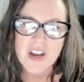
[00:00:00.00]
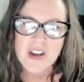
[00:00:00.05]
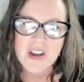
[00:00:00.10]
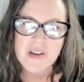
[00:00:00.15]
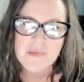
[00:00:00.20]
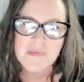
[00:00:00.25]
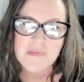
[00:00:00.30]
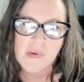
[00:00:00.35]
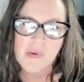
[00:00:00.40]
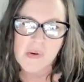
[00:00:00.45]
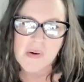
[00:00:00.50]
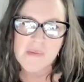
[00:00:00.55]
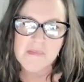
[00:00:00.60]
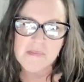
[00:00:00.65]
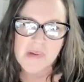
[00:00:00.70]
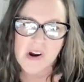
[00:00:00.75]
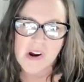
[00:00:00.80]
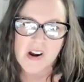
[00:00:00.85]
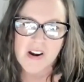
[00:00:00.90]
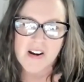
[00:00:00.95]
an
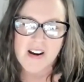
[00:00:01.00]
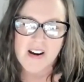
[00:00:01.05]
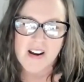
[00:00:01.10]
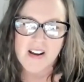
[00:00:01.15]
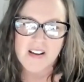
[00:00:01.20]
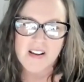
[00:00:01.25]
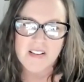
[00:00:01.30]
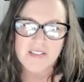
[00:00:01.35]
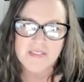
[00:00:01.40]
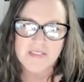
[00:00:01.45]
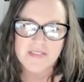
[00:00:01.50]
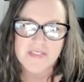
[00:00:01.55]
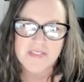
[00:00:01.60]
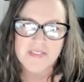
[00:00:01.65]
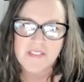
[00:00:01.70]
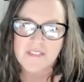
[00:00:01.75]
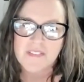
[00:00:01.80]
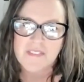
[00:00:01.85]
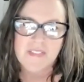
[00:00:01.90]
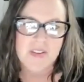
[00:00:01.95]
important part of
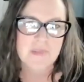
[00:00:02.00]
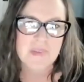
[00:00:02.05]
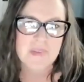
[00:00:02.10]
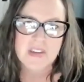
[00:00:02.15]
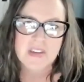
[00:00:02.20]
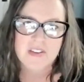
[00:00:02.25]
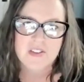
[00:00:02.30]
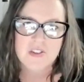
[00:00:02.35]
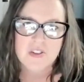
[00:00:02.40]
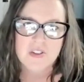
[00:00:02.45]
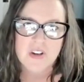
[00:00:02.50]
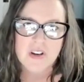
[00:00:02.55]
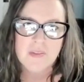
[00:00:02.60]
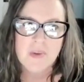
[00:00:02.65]
the family history?